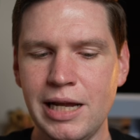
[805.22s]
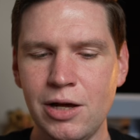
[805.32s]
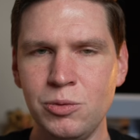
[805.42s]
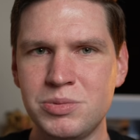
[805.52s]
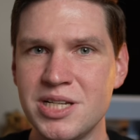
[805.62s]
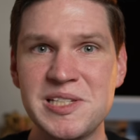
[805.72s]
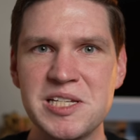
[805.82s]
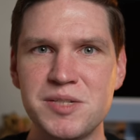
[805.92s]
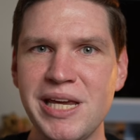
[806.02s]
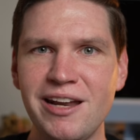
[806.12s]
Now, does
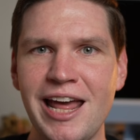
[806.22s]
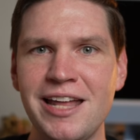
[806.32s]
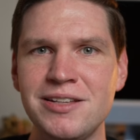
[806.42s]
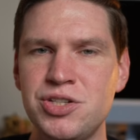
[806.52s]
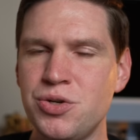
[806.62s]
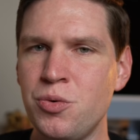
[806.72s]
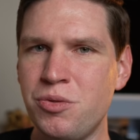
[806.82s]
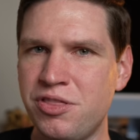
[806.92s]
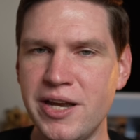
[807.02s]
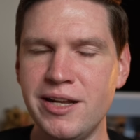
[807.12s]
this mean an end to
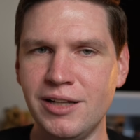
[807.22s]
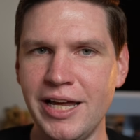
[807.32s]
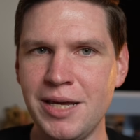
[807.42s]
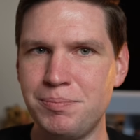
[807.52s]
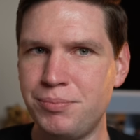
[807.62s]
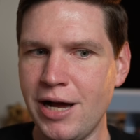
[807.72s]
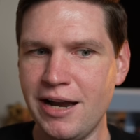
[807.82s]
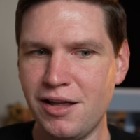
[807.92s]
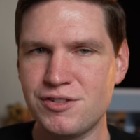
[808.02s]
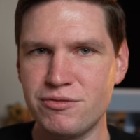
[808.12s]
thin and light
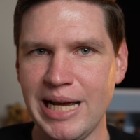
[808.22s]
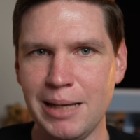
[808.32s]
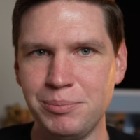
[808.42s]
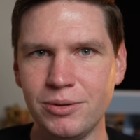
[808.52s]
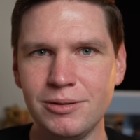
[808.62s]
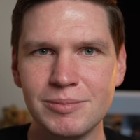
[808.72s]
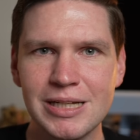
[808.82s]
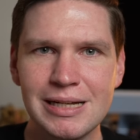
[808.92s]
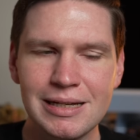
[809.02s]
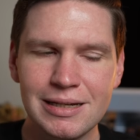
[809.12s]
products from Apple?
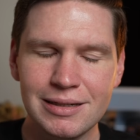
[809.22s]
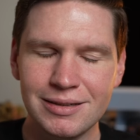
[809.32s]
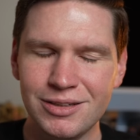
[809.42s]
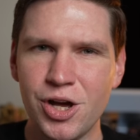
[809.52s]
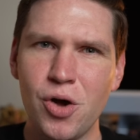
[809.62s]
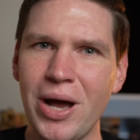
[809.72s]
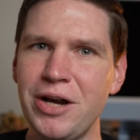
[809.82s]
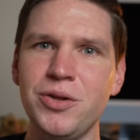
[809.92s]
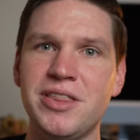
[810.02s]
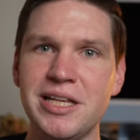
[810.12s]
No, I
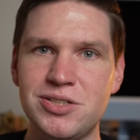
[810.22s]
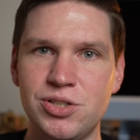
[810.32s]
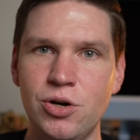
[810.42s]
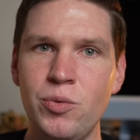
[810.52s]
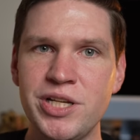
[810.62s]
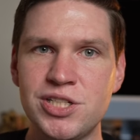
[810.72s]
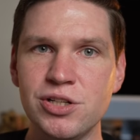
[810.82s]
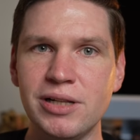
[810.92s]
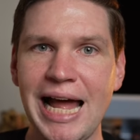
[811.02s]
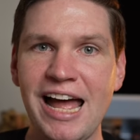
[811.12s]
don't think so. We
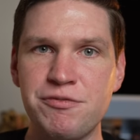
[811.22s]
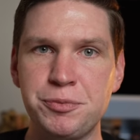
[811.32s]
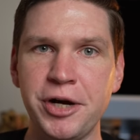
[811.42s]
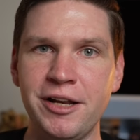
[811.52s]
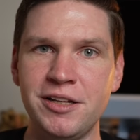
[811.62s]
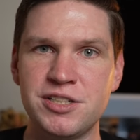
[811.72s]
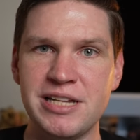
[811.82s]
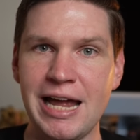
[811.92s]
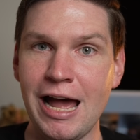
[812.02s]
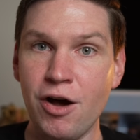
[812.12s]
still have products
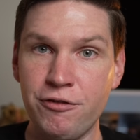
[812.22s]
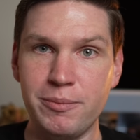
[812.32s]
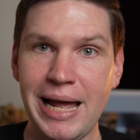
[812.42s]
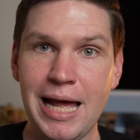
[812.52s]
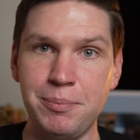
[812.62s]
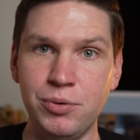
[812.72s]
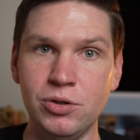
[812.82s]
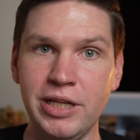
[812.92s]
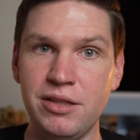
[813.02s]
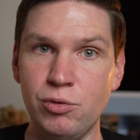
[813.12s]
out from
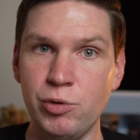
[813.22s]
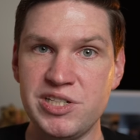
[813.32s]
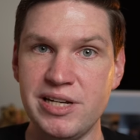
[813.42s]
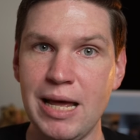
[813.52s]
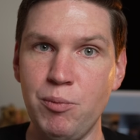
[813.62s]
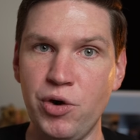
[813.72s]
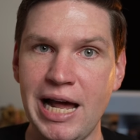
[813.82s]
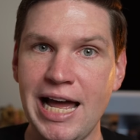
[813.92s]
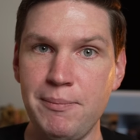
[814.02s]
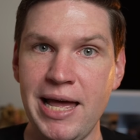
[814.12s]
Apple, like the recent M1
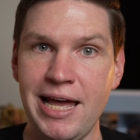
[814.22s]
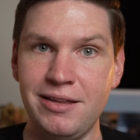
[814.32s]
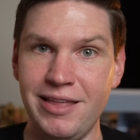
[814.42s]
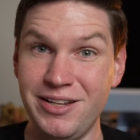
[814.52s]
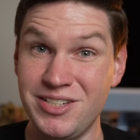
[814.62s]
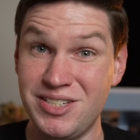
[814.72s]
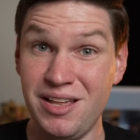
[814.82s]
iMac that is